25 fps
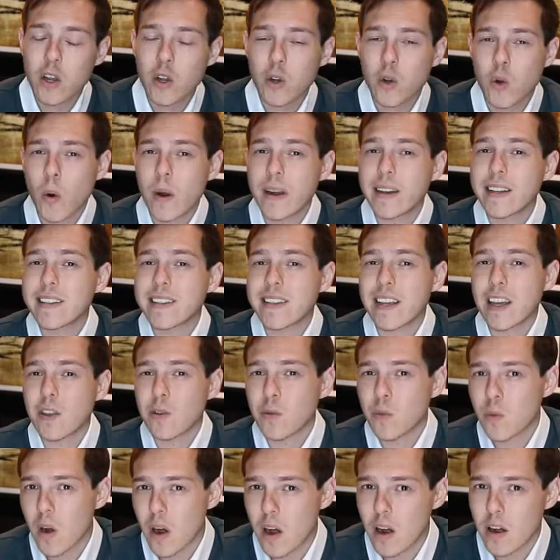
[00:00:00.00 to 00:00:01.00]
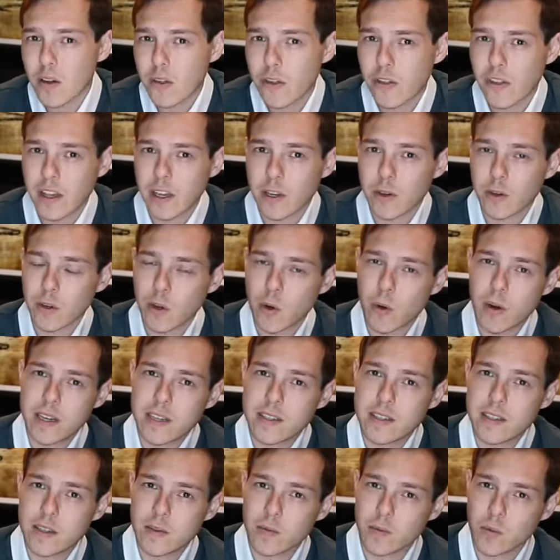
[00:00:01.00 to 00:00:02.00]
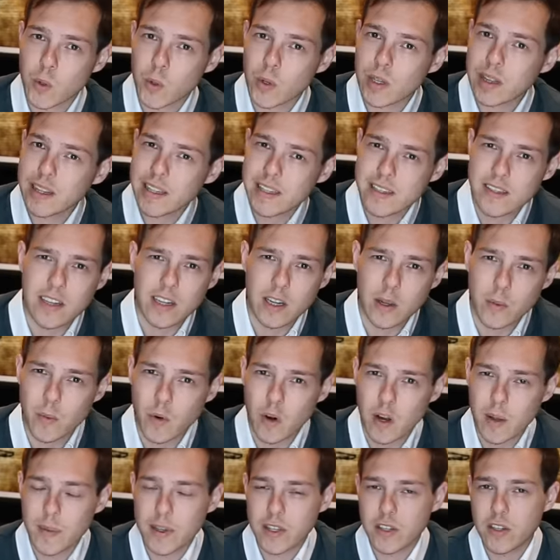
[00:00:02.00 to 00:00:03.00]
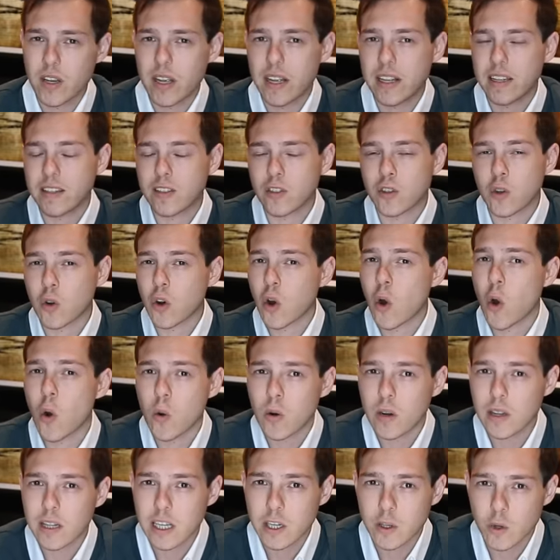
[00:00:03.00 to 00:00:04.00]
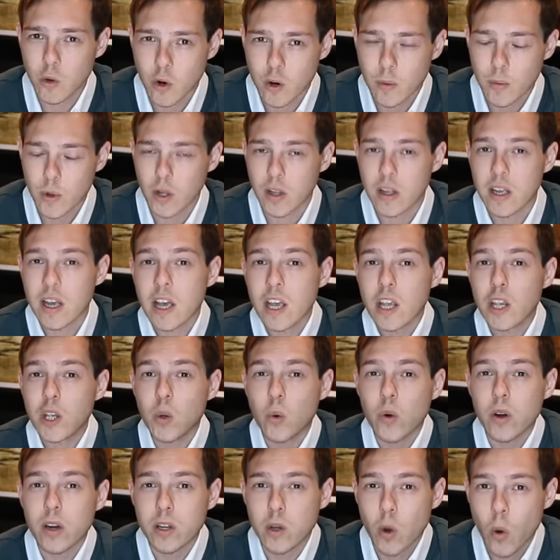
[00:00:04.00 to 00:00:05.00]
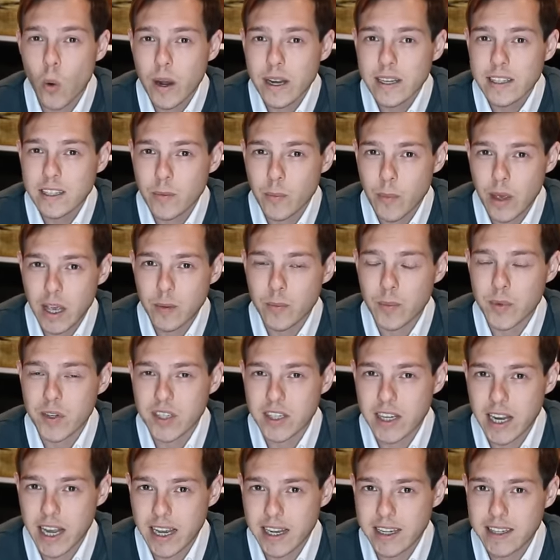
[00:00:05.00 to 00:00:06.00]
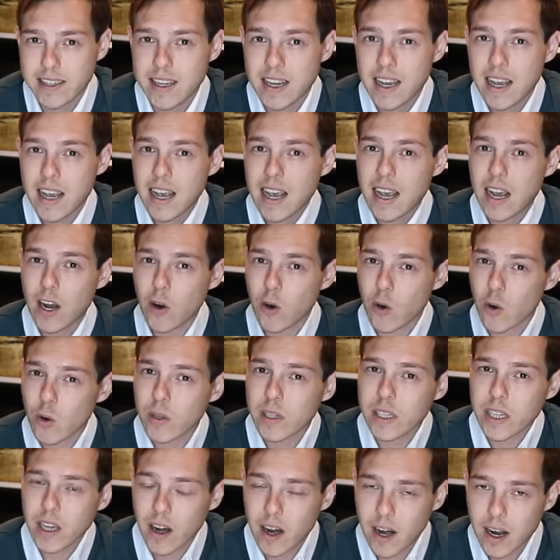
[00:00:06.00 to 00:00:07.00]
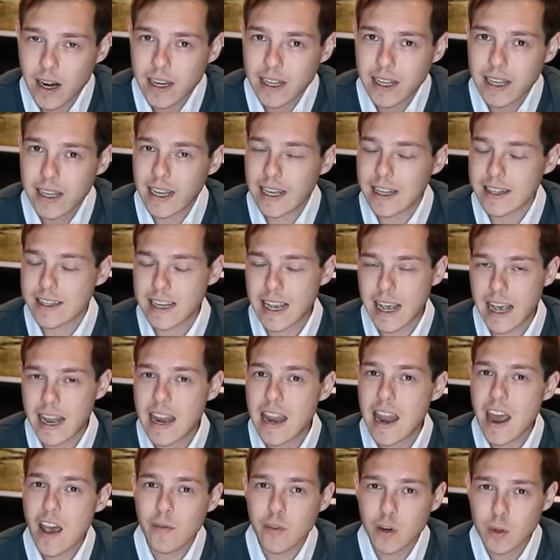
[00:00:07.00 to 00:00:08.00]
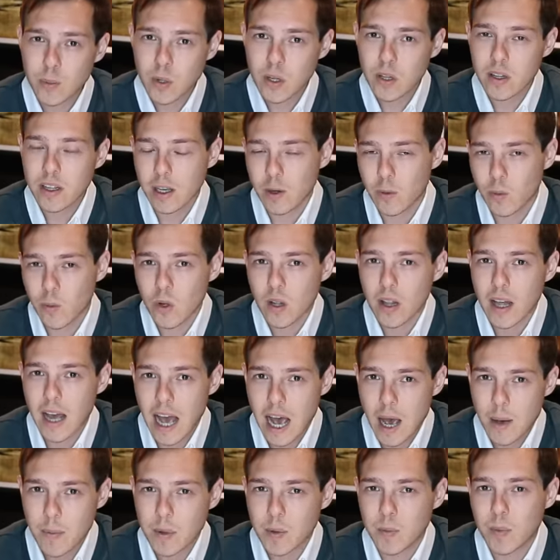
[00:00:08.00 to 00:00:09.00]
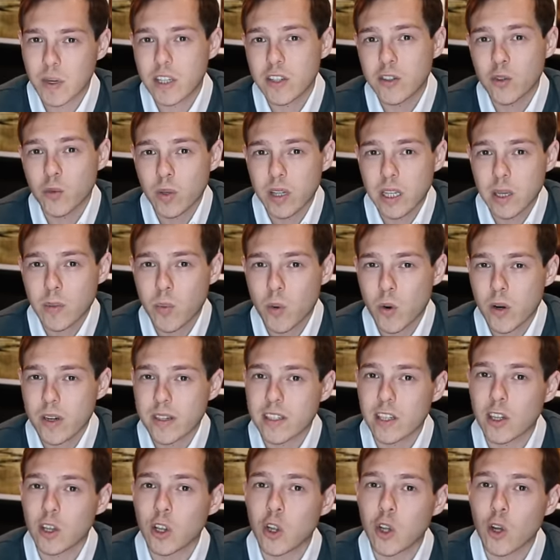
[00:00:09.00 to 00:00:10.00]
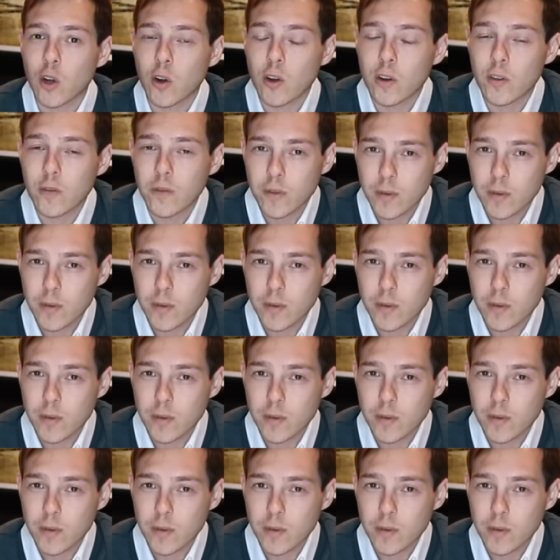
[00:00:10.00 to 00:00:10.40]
You're going to say the wrong thing. You're going to ruin listing appointments. It's totally normal. You are going to make mistakes. Early on, it's inevitable, it will happen, but it's really important to learn